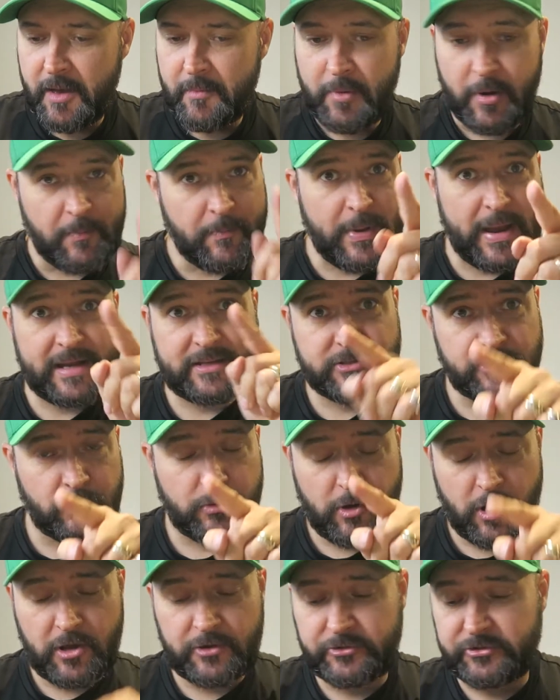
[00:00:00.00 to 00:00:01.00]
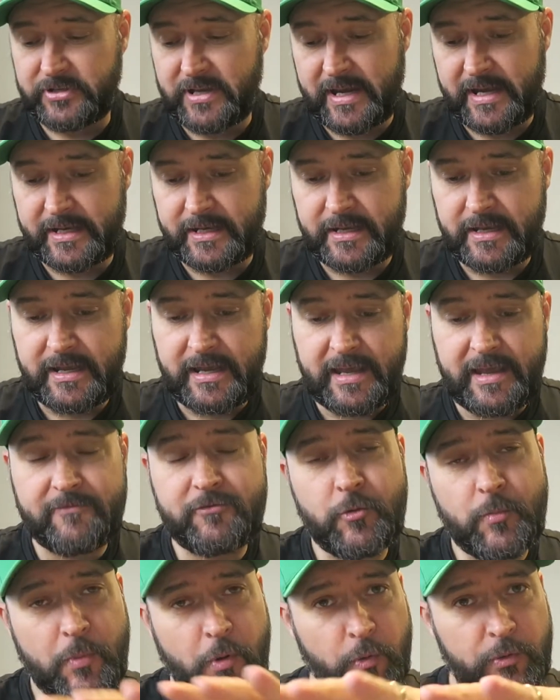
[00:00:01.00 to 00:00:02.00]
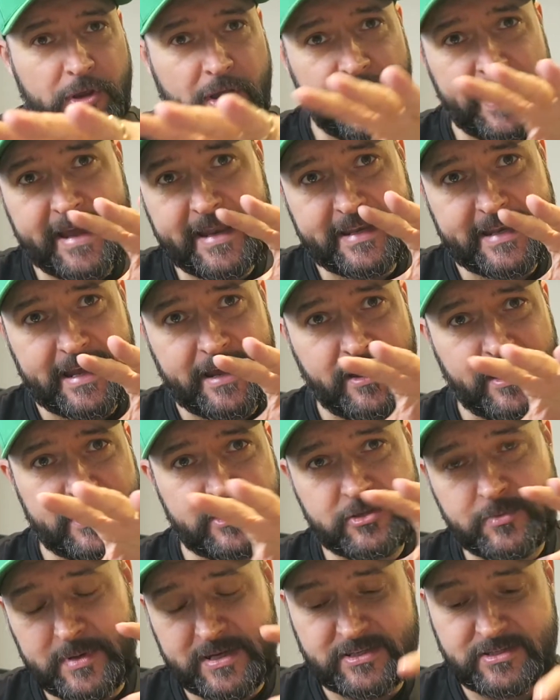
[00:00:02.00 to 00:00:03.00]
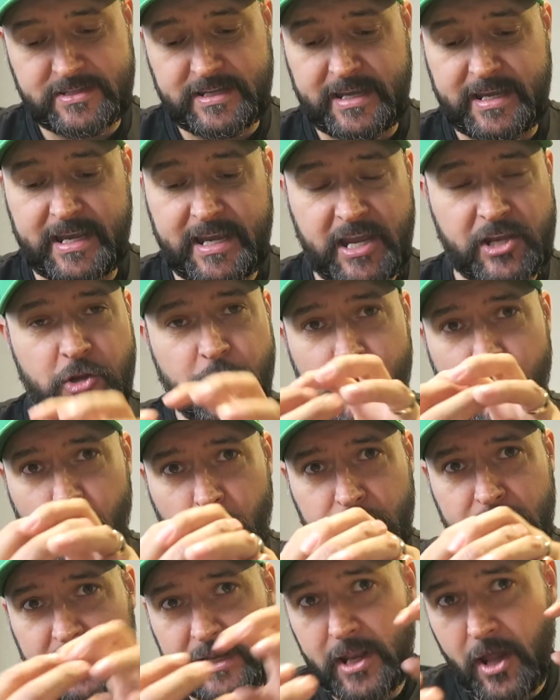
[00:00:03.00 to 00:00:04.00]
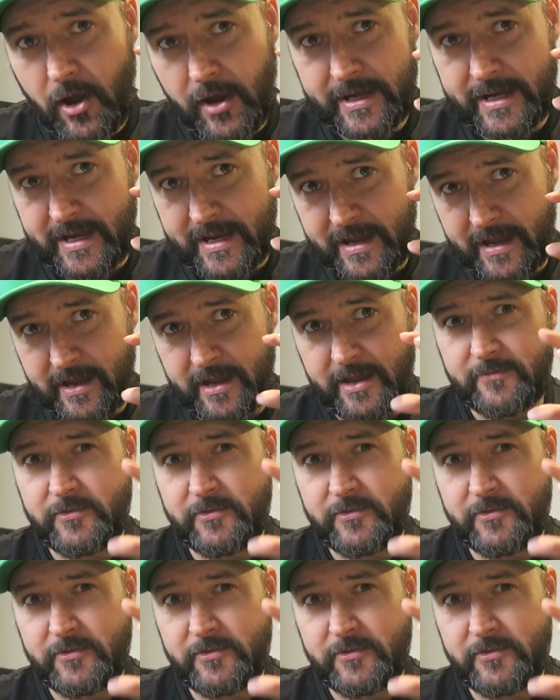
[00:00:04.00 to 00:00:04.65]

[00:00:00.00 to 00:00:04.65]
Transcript: But back to what I was saying, if you pull your hand out and it's a bit sticky and you pull the lining out,